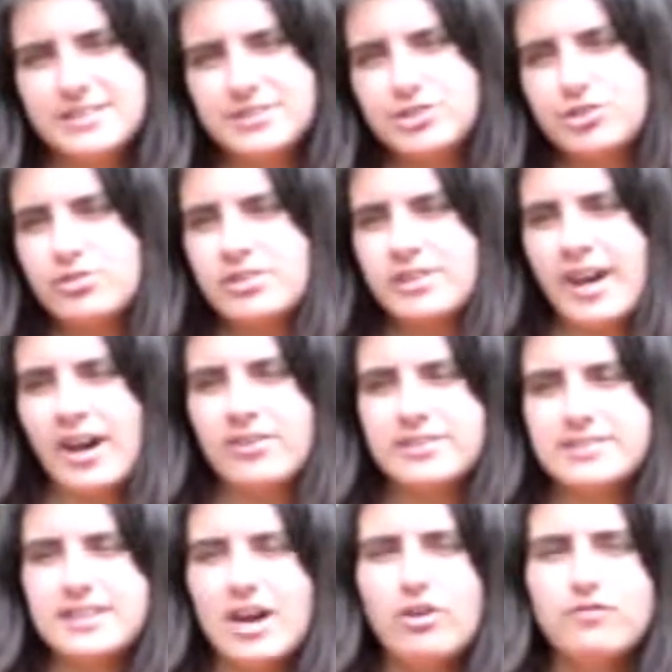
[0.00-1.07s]
into
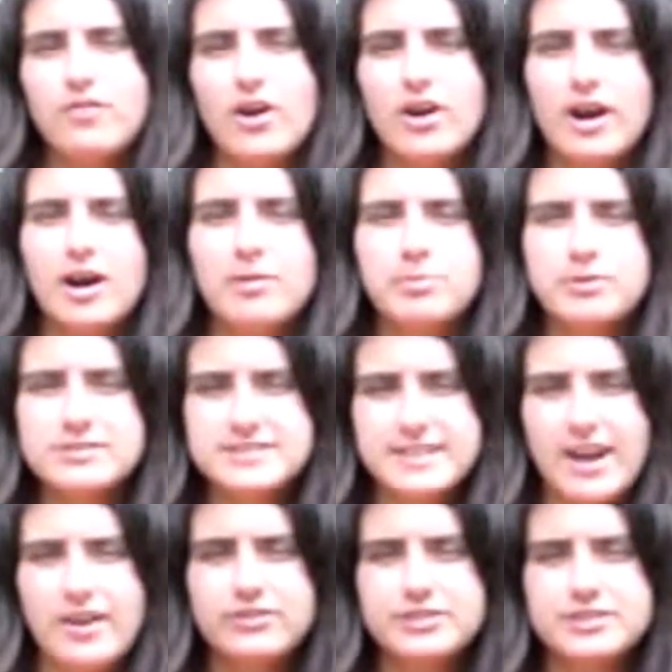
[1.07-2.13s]
account is how far up or
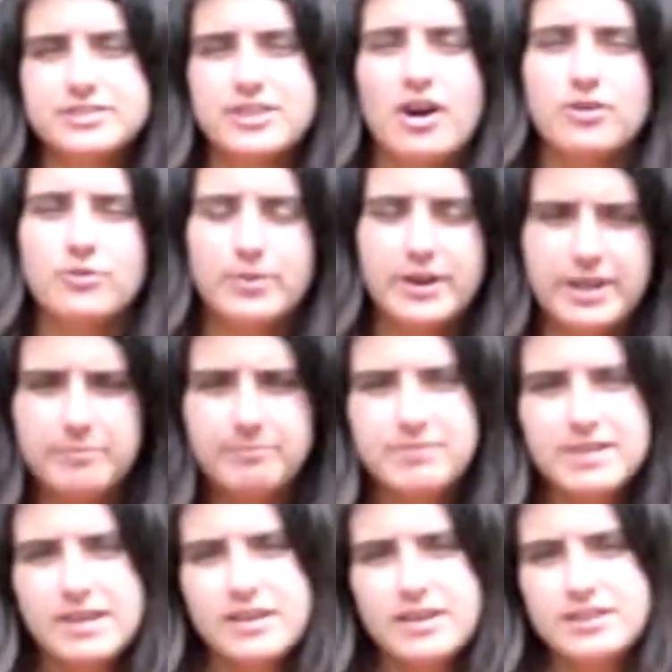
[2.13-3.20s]
down the stock went.
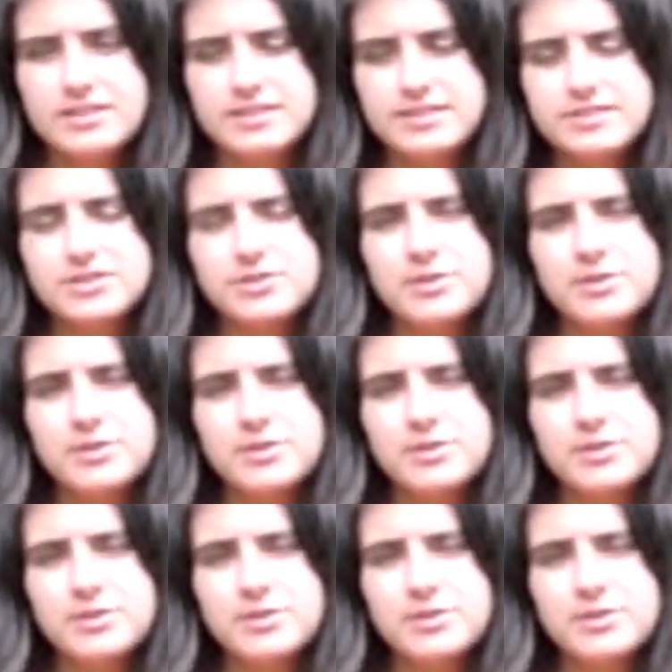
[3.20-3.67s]
These are